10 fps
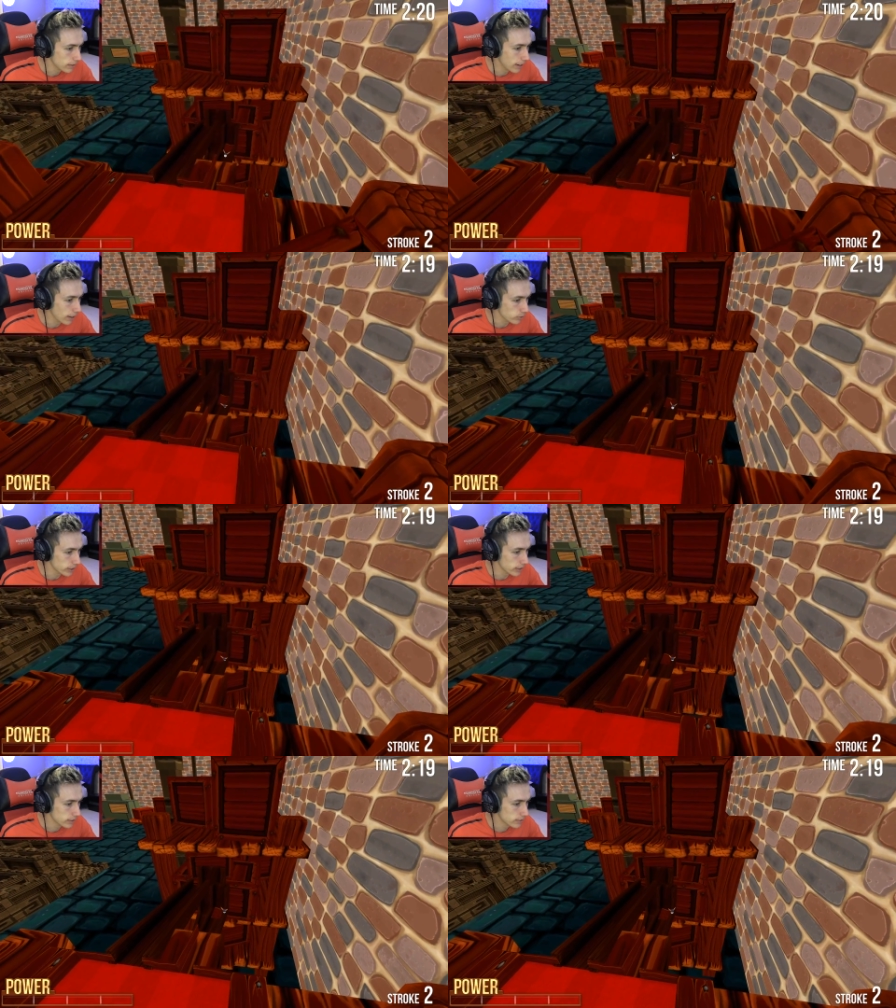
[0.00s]
Nailed
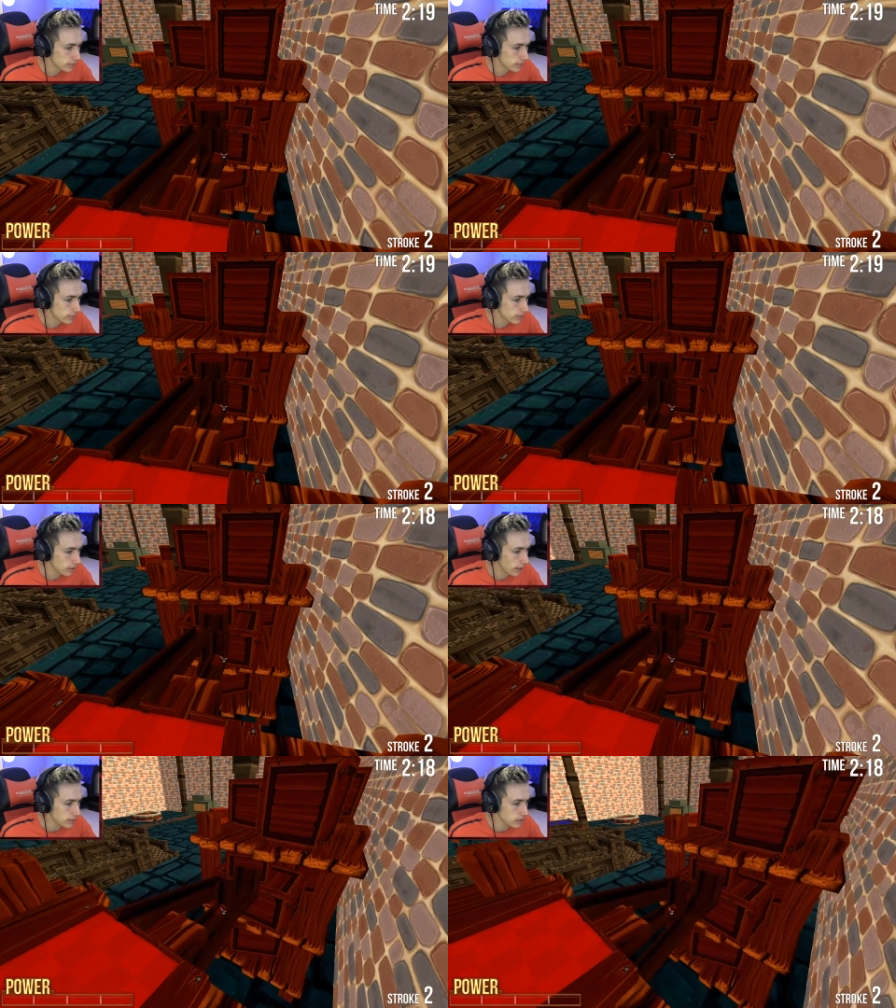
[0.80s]
it.
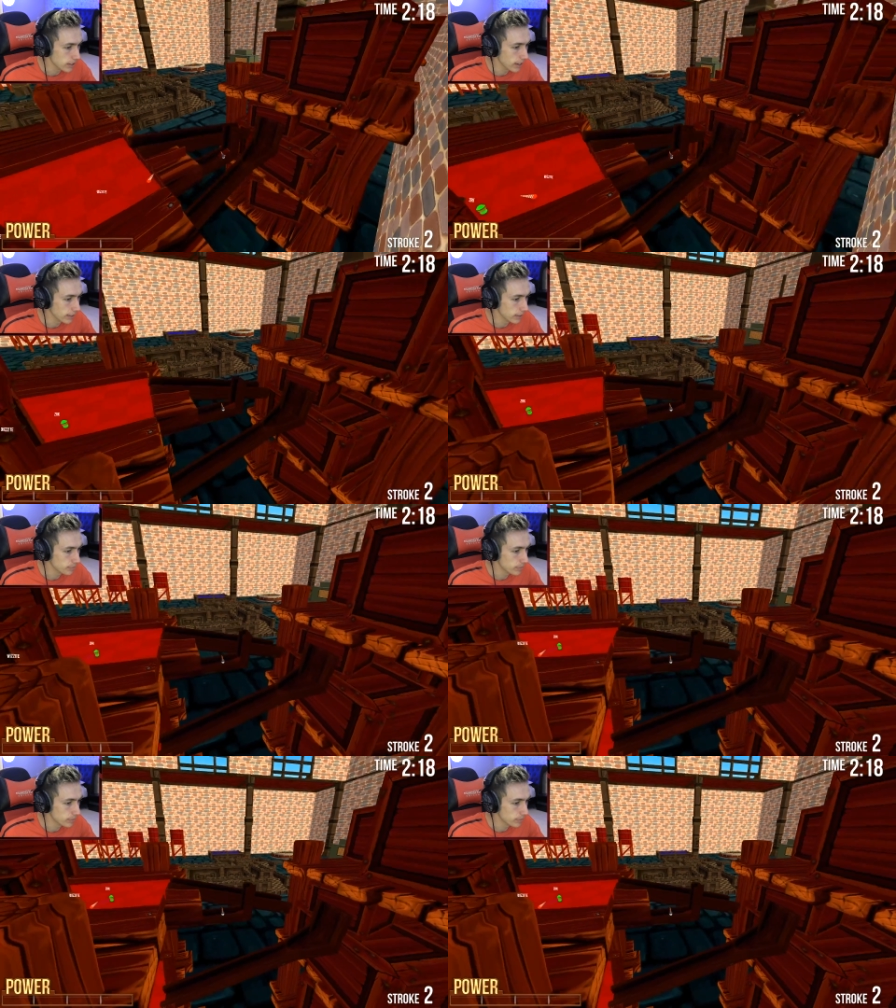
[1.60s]
I didn't nail it.